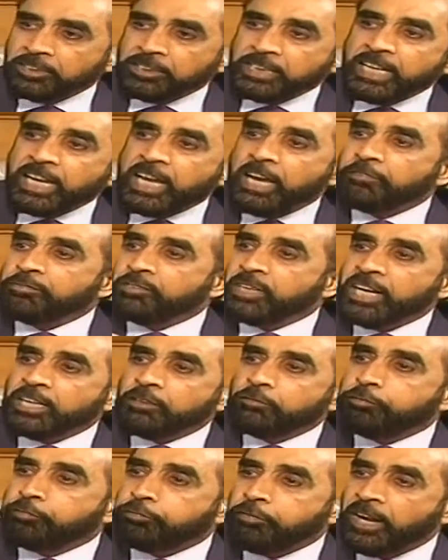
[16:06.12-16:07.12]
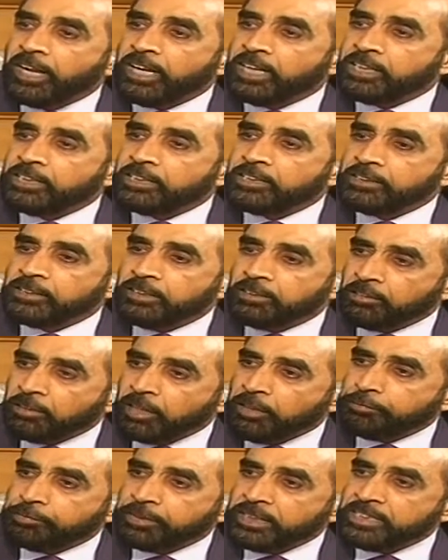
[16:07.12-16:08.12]
they have not filed
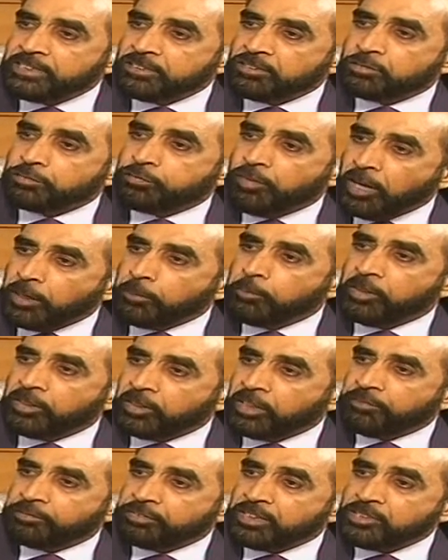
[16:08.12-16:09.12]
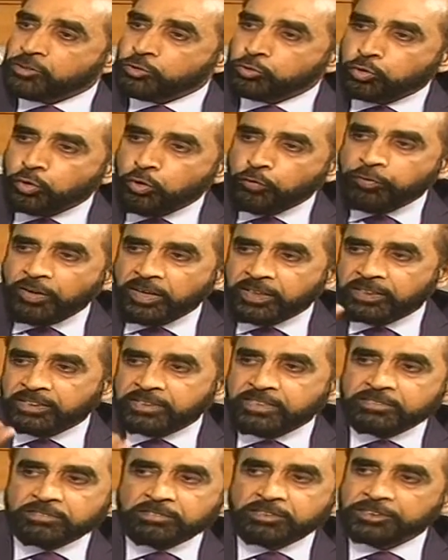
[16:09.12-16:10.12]
formal reference so far
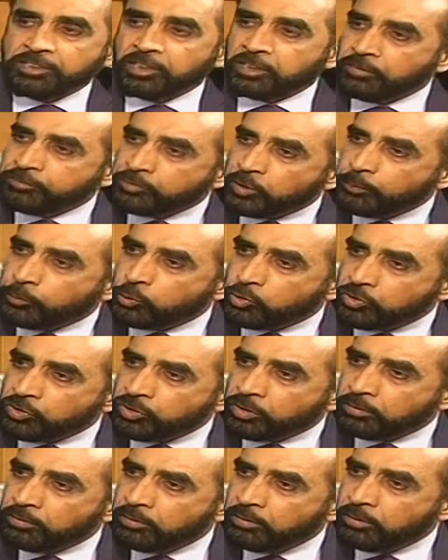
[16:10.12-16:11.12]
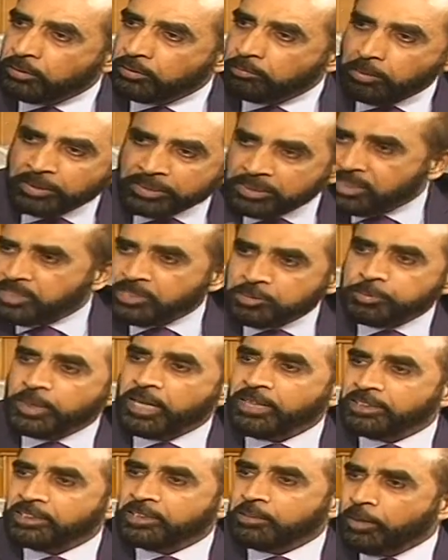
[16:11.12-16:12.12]
against leader of the opposition, but he is
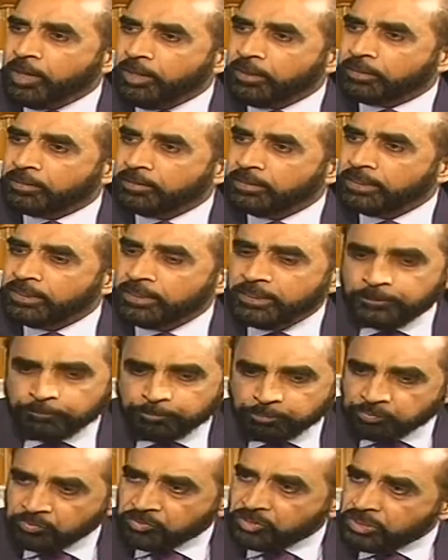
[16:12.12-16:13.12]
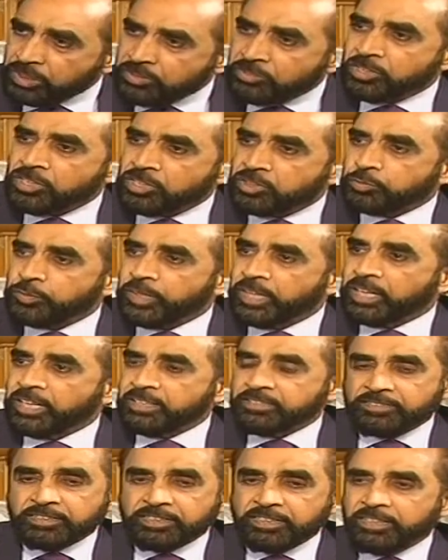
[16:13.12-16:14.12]
behind the bar. This is where
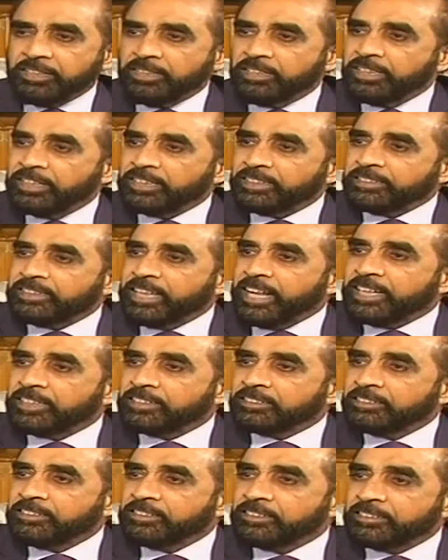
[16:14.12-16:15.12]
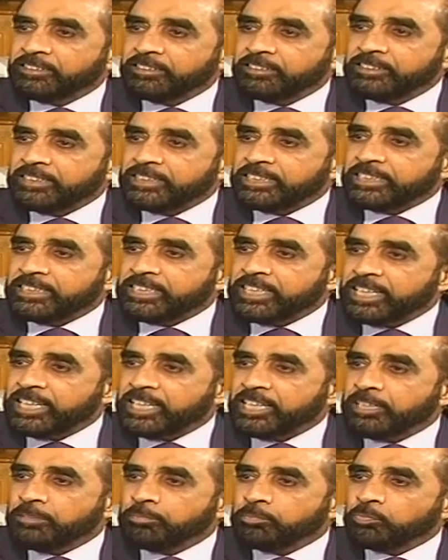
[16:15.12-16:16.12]
I say that the
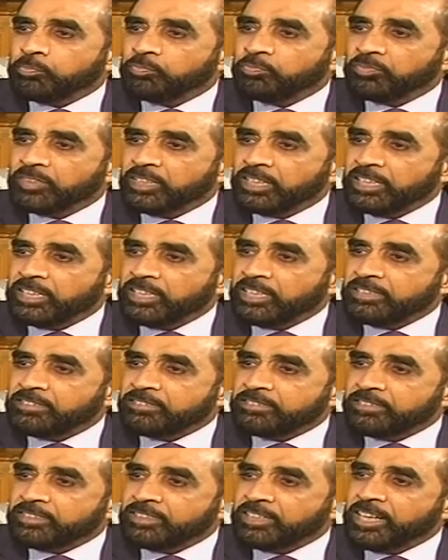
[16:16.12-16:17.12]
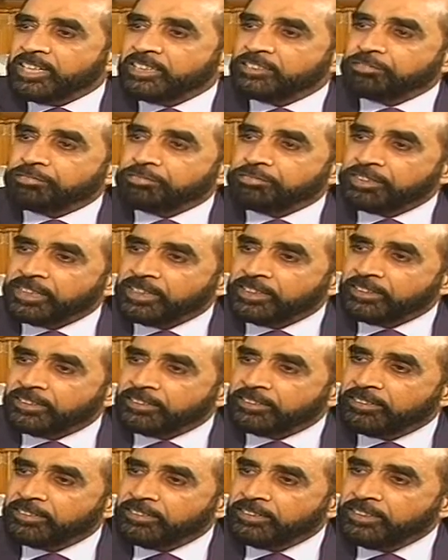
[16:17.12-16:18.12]
game is not fair.
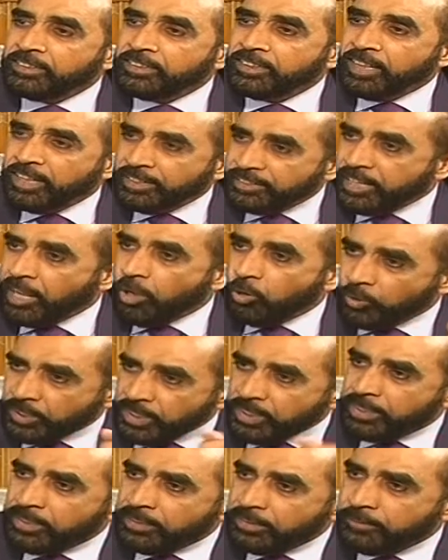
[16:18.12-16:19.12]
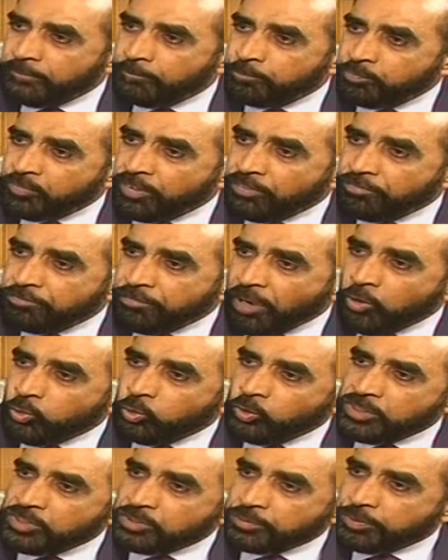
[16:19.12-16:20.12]
Now here,
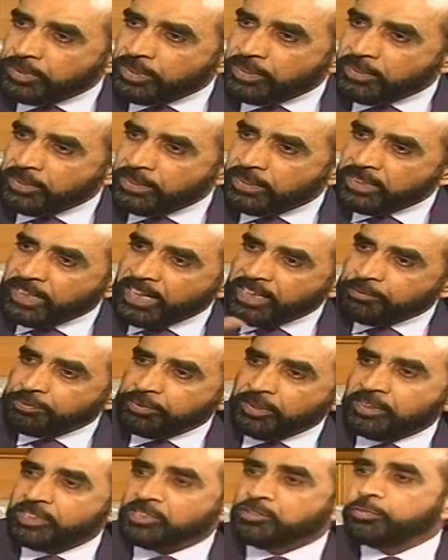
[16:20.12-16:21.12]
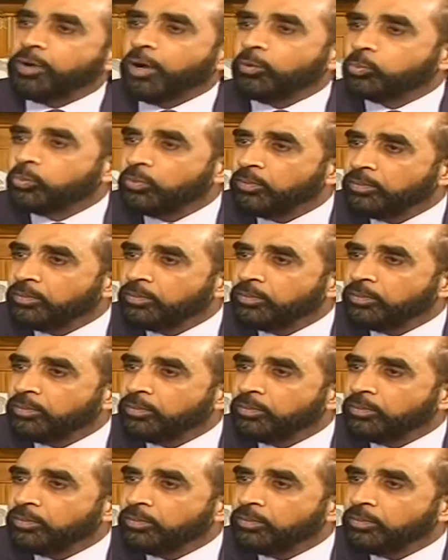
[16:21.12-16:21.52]
foul is fair and fair is foul.